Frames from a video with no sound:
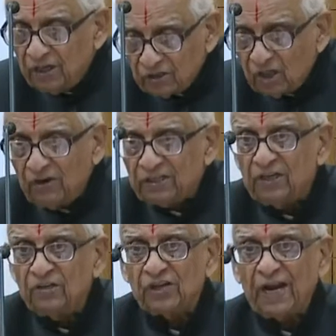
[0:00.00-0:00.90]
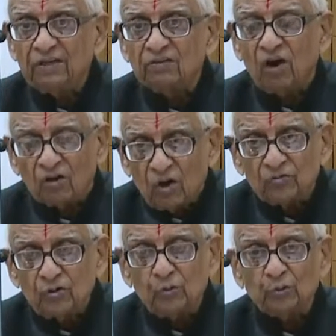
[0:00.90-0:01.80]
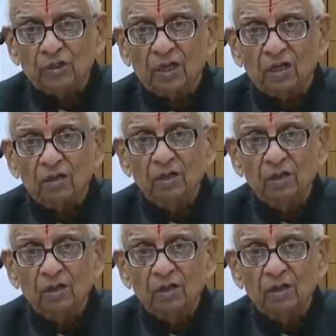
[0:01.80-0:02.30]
reservation is right or constitutional.